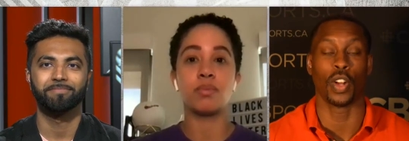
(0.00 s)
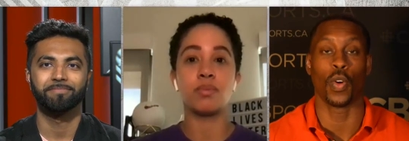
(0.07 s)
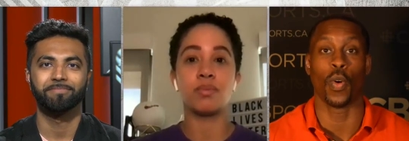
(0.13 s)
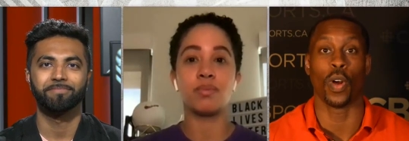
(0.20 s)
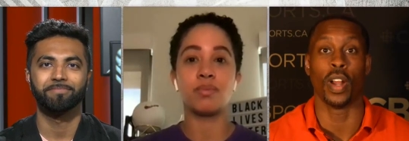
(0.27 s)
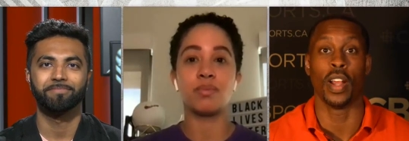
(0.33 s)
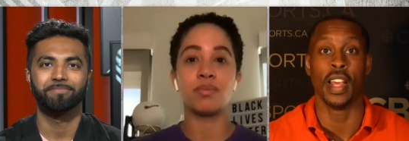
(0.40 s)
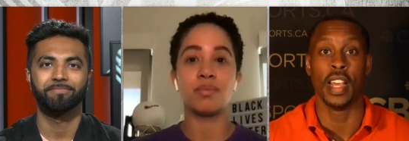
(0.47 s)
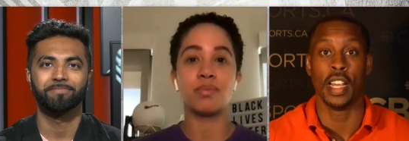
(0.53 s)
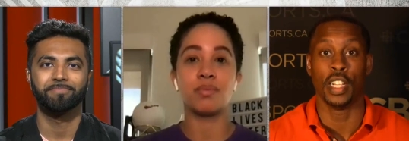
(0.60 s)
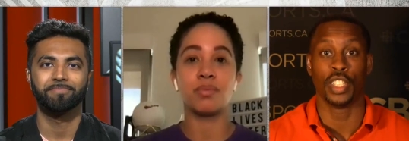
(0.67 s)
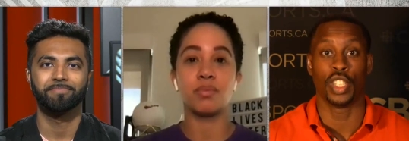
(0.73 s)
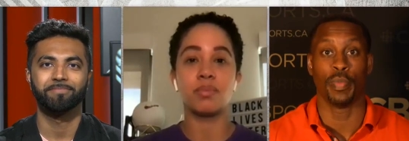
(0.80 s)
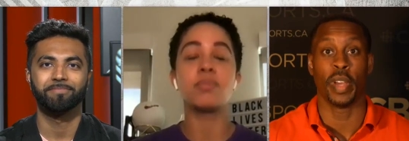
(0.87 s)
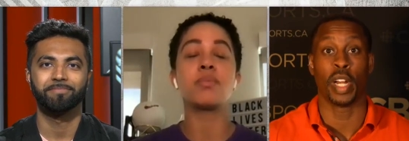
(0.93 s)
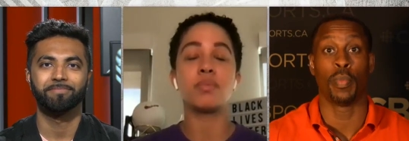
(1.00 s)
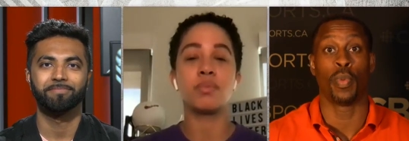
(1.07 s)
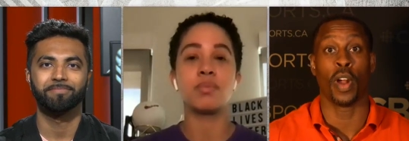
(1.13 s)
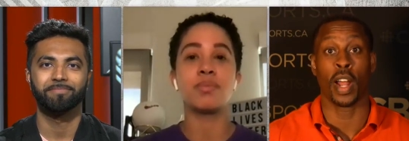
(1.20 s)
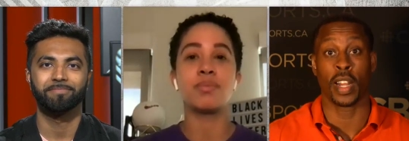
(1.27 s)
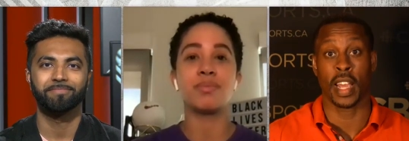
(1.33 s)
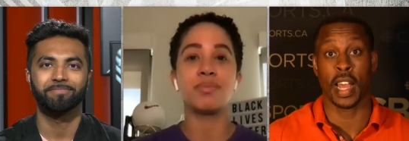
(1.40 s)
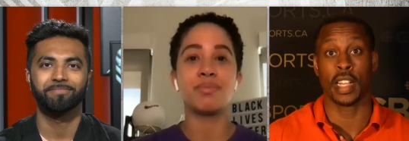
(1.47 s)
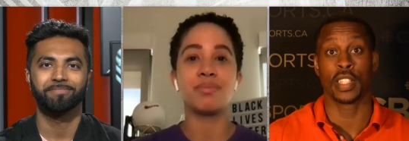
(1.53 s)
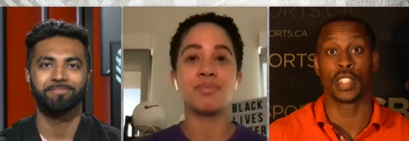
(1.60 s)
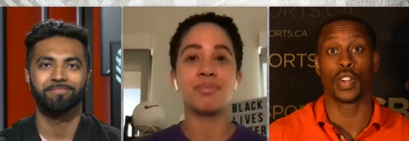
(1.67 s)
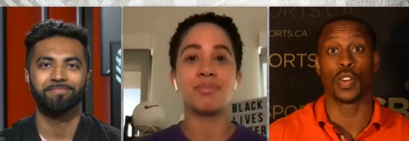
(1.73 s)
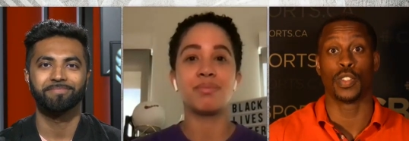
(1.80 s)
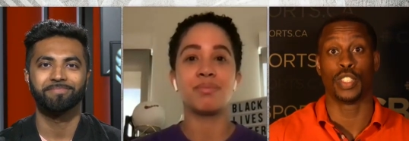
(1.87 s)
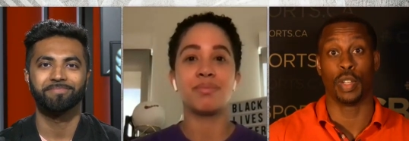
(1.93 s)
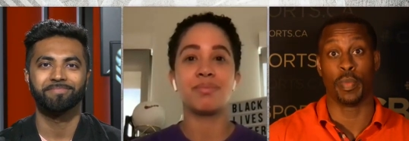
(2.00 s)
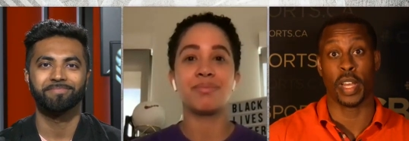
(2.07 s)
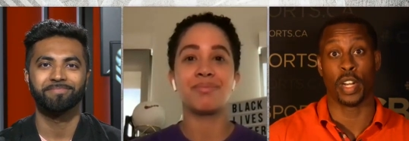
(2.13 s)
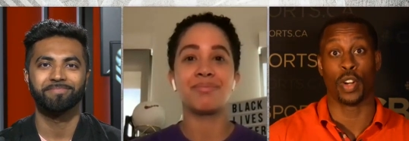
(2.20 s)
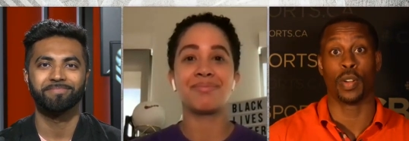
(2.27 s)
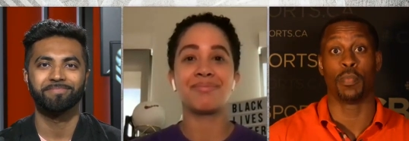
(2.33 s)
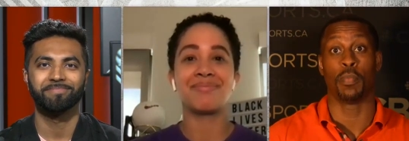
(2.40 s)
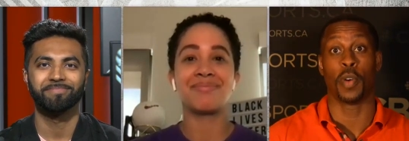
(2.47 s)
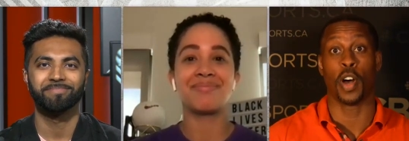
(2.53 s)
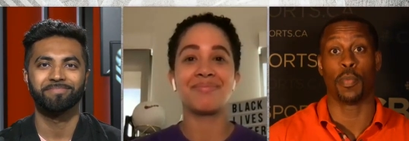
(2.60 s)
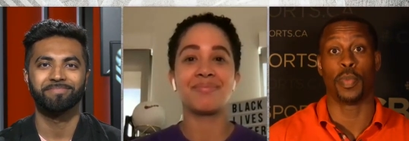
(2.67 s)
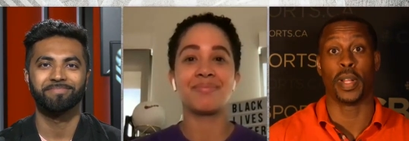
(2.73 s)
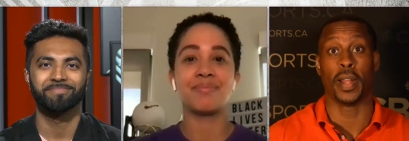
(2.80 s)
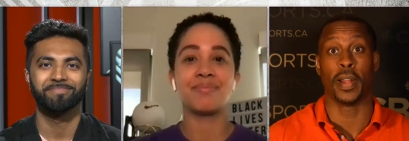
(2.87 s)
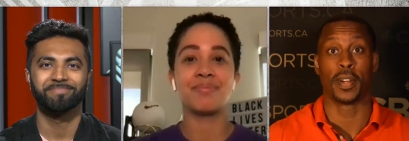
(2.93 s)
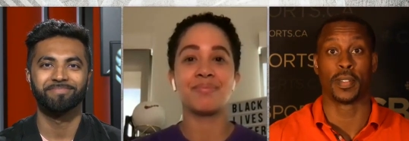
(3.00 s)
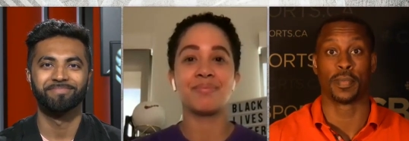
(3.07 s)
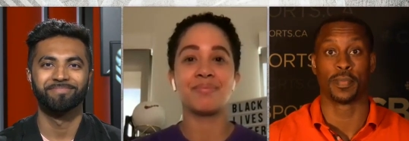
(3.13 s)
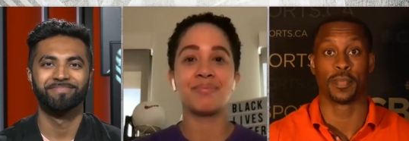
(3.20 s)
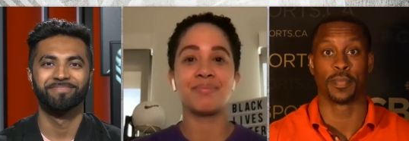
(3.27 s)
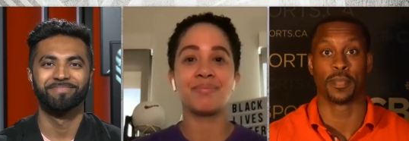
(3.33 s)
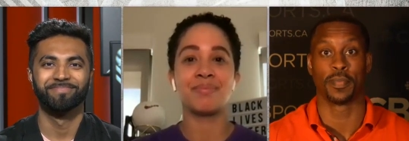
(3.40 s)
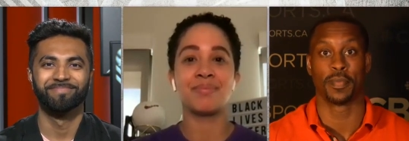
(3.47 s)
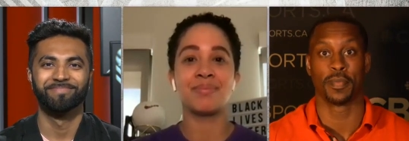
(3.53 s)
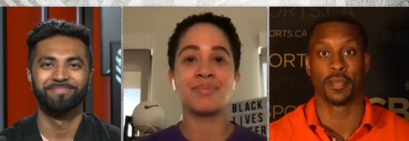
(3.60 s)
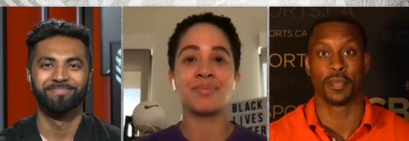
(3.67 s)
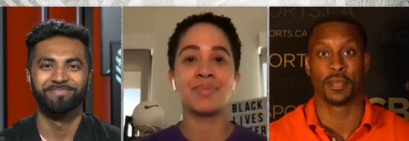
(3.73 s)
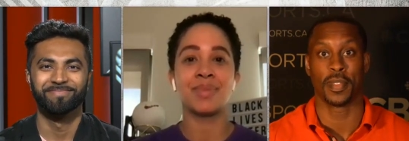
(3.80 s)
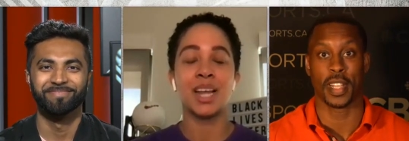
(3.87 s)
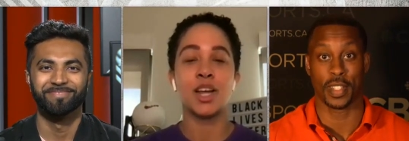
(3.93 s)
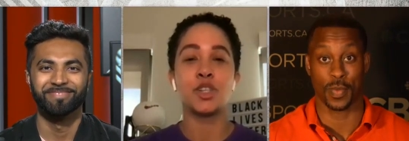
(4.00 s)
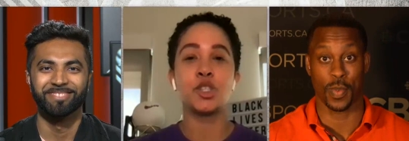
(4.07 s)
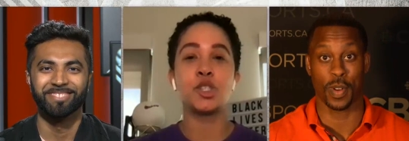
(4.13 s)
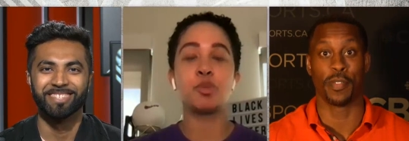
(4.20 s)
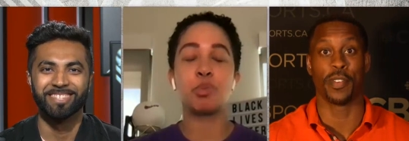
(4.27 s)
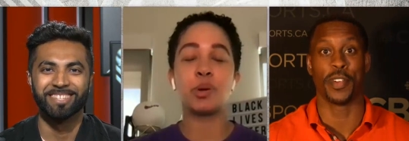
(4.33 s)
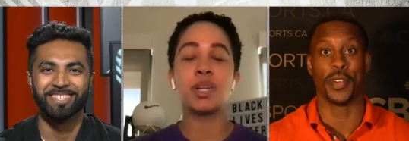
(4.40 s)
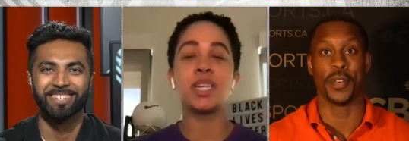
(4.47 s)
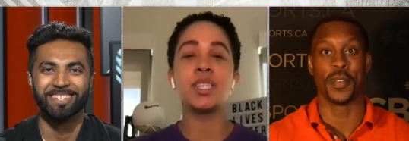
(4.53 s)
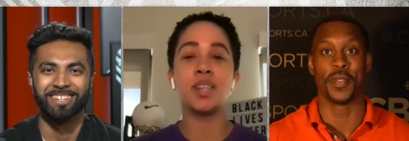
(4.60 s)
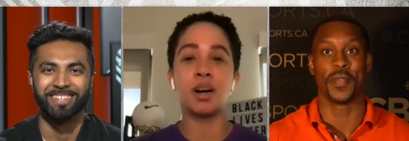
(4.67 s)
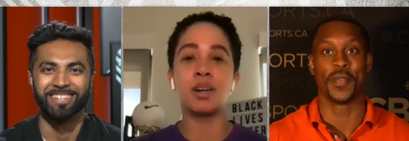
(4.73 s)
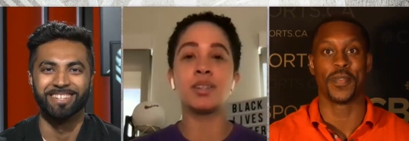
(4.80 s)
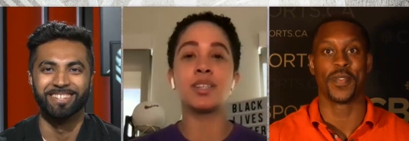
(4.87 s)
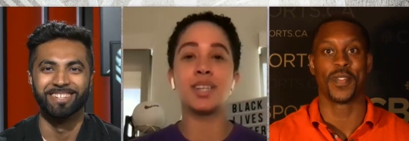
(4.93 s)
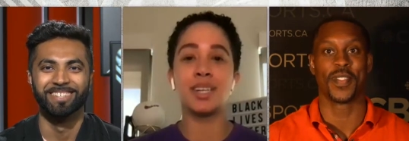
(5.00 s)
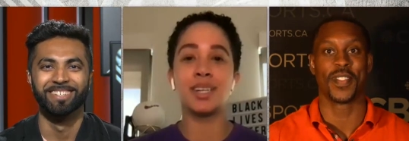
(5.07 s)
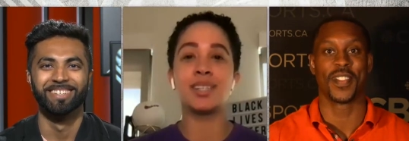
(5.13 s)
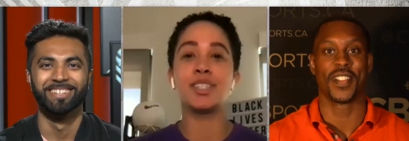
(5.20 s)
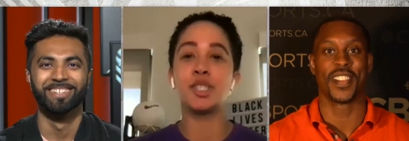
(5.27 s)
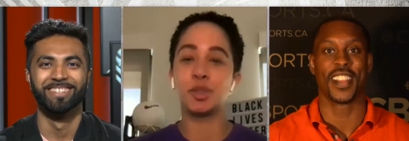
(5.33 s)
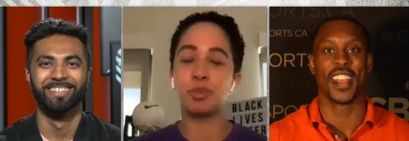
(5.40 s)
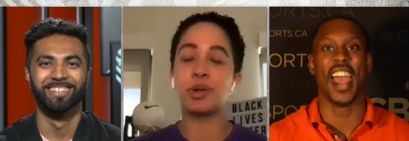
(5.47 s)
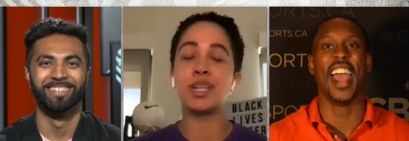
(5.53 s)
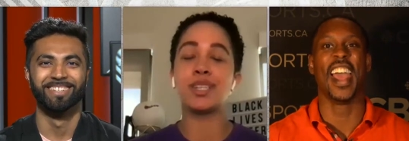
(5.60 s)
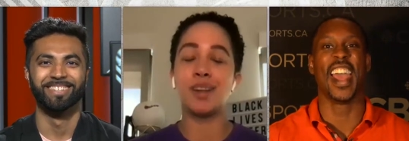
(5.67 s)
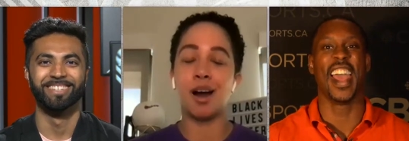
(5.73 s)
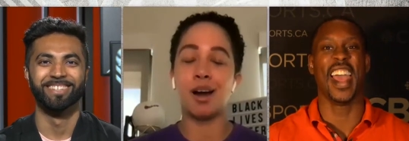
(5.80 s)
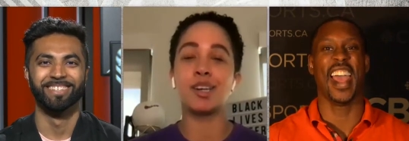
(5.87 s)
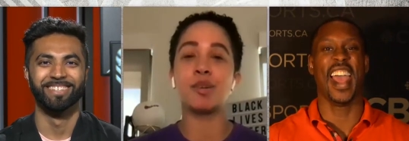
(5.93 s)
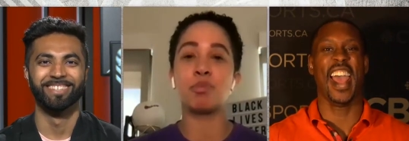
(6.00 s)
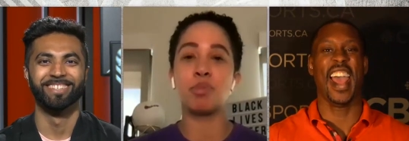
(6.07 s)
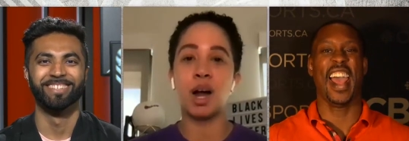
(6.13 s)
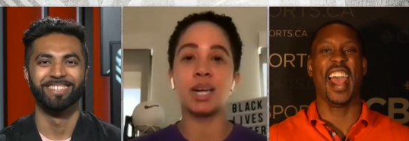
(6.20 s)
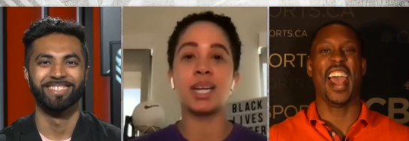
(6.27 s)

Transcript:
Speaker 1: on the court. She a better broadcaster or she a better ball player? That's one. She's pretty
Speaker 2: darn good. She's a pretty darn good